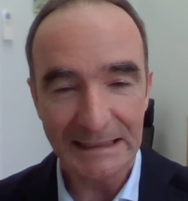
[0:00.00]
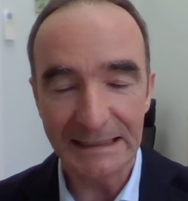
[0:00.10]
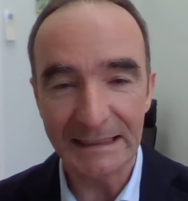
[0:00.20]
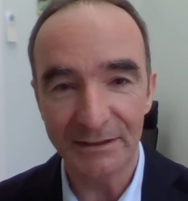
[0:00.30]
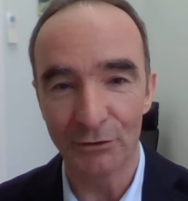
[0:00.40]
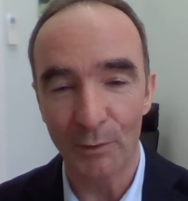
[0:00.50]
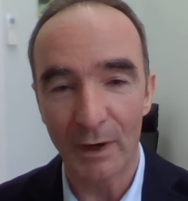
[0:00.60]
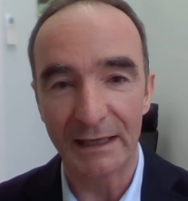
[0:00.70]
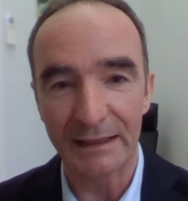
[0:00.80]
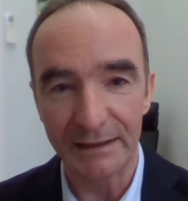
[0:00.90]
either
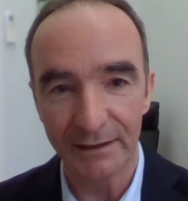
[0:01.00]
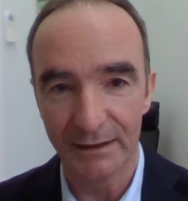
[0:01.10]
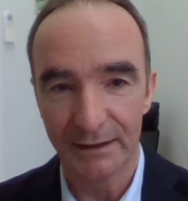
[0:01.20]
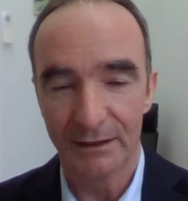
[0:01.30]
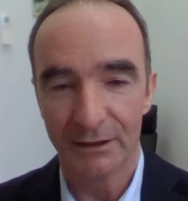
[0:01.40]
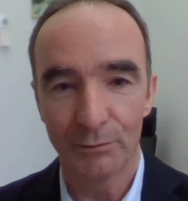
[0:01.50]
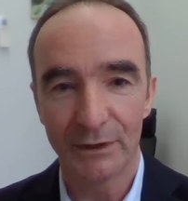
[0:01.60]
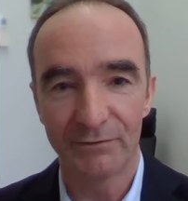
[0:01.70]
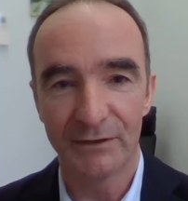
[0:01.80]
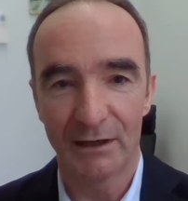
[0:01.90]
way,
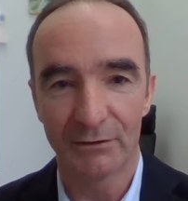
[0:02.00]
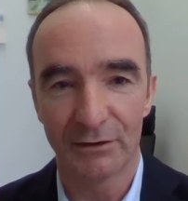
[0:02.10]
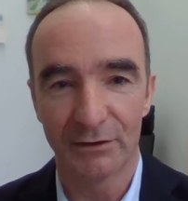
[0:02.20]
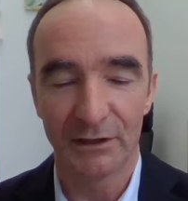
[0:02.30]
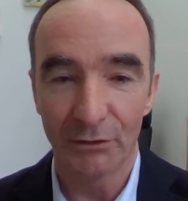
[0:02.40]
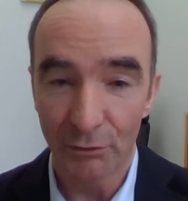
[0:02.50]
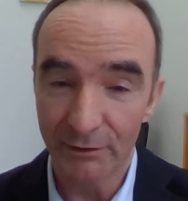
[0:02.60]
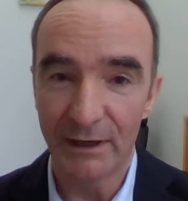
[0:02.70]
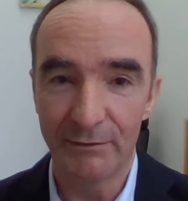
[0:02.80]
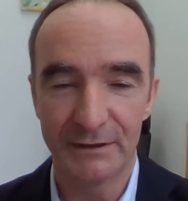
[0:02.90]
we've now got a lot
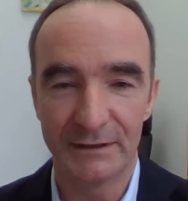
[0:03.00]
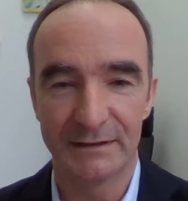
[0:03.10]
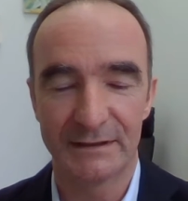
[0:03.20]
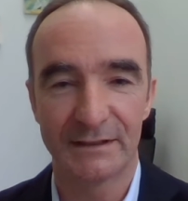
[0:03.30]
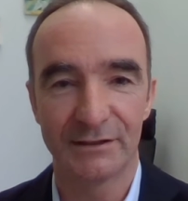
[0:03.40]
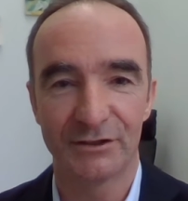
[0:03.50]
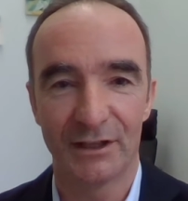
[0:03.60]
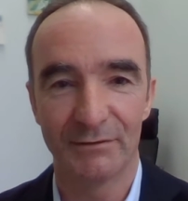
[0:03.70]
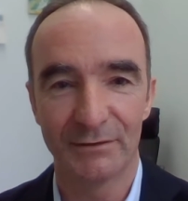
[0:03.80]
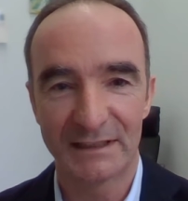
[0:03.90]
of evidence to
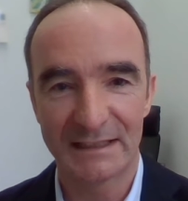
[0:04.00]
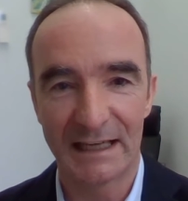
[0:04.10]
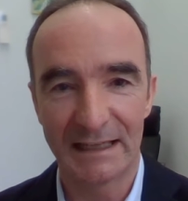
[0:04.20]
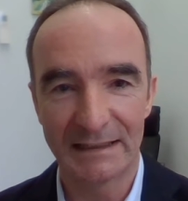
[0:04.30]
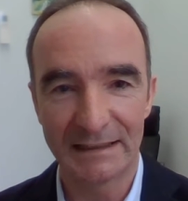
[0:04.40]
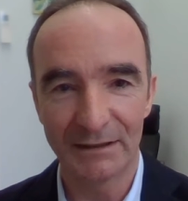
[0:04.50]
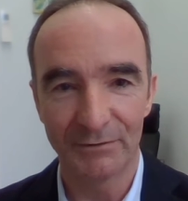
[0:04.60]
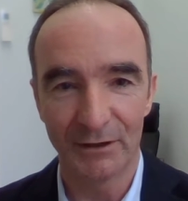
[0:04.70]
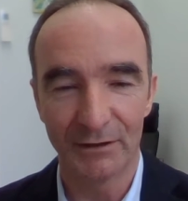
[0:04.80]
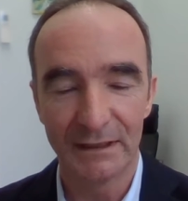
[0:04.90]
show that standard
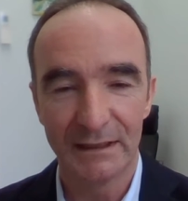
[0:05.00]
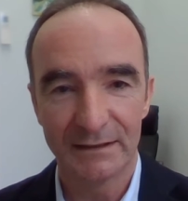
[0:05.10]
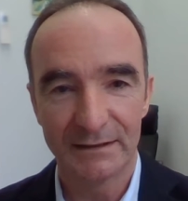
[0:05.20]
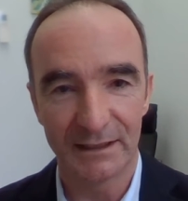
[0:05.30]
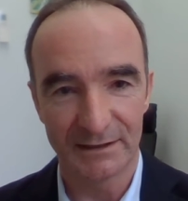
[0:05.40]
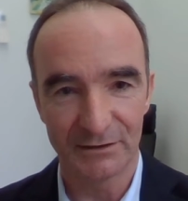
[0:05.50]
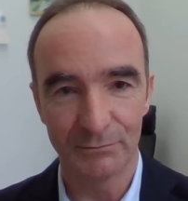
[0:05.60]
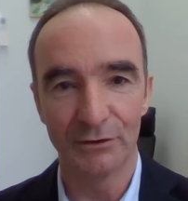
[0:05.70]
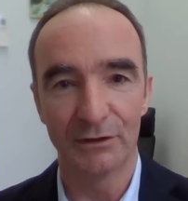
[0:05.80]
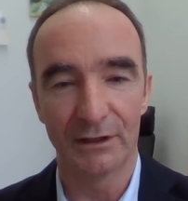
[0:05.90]
EVAR
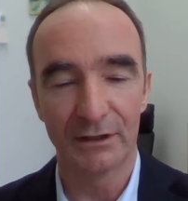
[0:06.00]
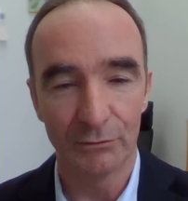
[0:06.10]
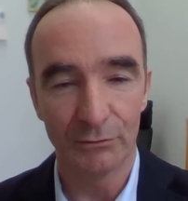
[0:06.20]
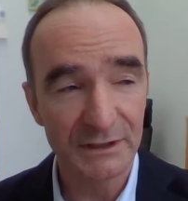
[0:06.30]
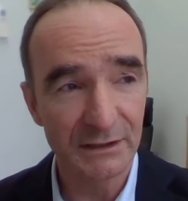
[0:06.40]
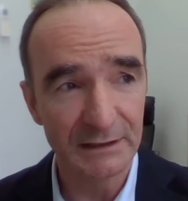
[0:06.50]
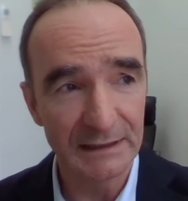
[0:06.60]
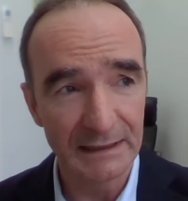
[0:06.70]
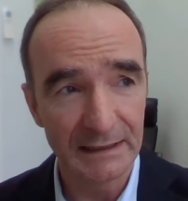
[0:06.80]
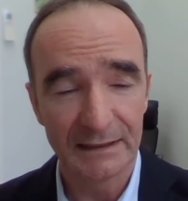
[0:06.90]
doesn't work, or
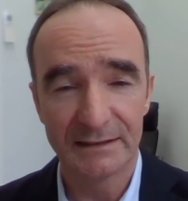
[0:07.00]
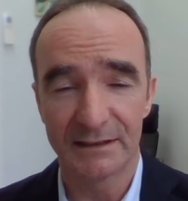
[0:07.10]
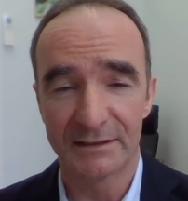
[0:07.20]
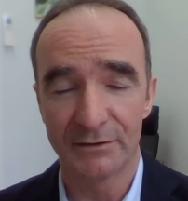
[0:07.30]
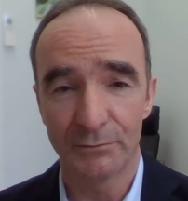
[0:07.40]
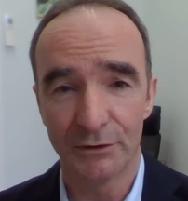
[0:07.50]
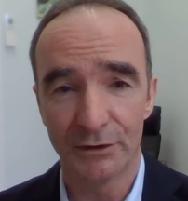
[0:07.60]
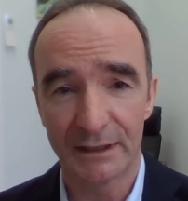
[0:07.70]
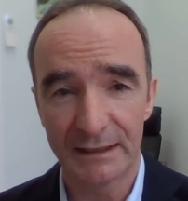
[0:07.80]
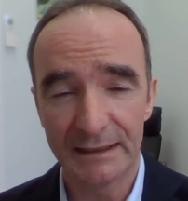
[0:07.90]
certainly doesn't
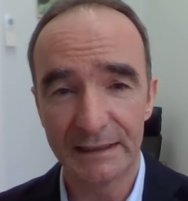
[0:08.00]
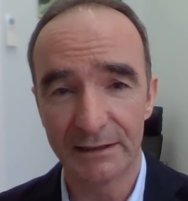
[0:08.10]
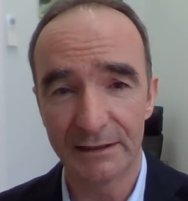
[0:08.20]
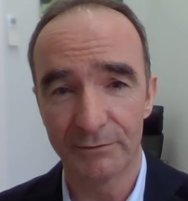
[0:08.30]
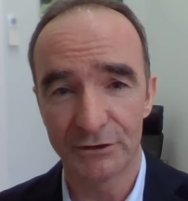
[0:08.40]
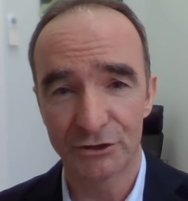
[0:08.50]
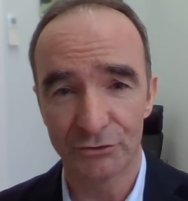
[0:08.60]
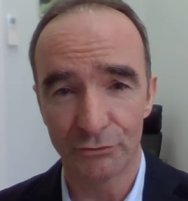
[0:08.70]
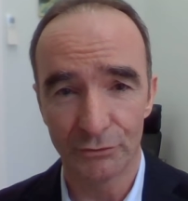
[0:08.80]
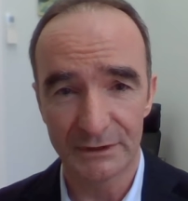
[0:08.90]
work in either the
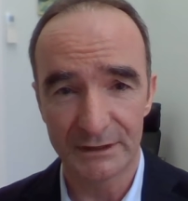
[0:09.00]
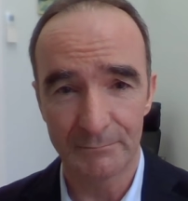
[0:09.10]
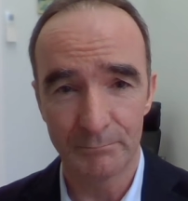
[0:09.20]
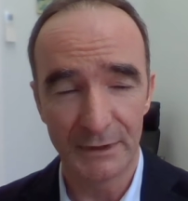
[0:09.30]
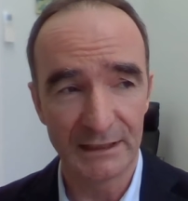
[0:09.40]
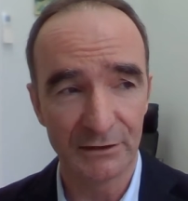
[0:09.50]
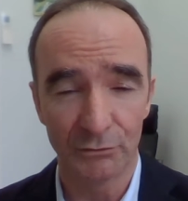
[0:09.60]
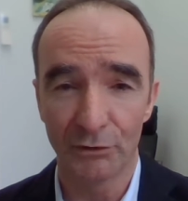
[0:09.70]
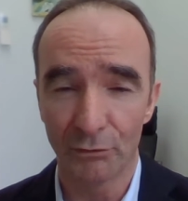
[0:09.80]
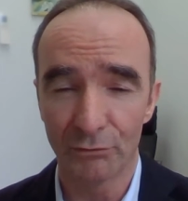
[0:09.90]
short, mid,
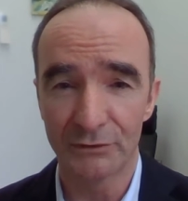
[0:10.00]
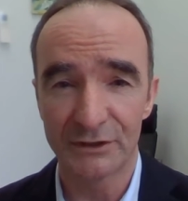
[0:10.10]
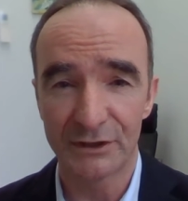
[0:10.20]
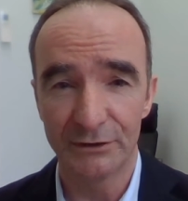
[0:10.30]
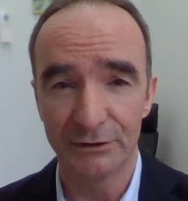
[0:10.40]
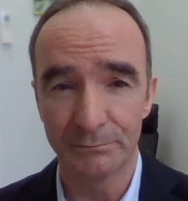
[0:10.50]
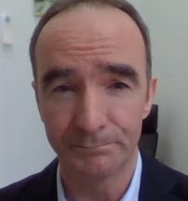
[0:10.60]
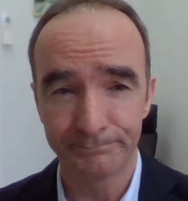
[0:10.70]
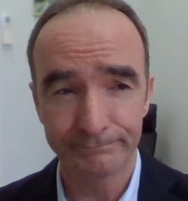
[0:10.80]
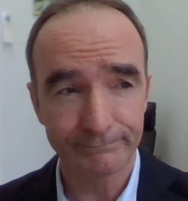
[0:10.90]
or long term.